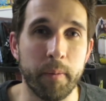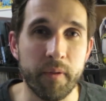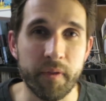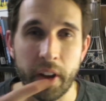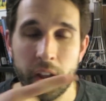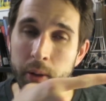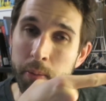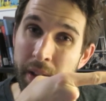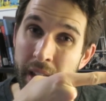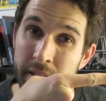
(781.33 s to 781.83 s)

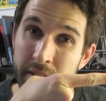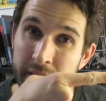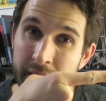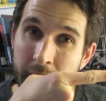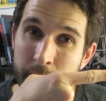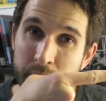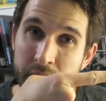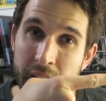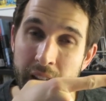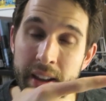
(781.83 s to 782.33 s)
Follow me on
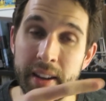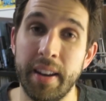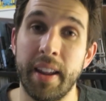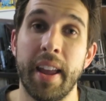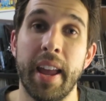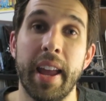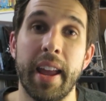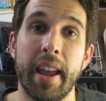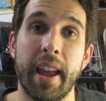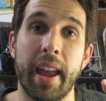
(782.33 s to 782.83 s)
Snapchat.
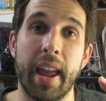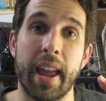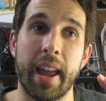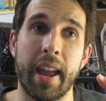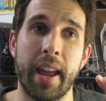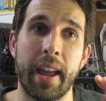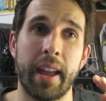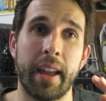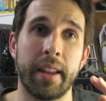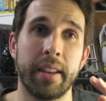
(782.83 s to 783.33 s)

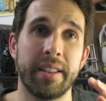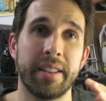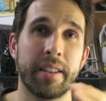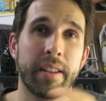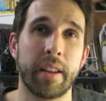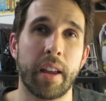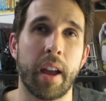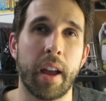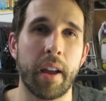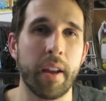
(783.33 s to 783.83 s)
And
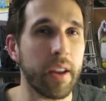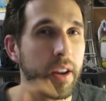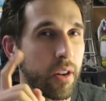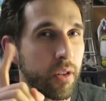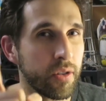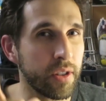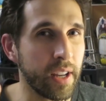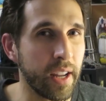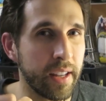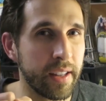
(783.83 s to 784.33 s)

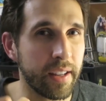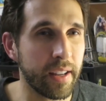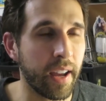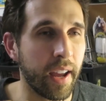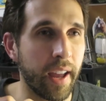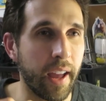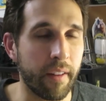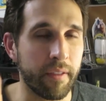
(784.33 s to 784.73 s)
here's an idea I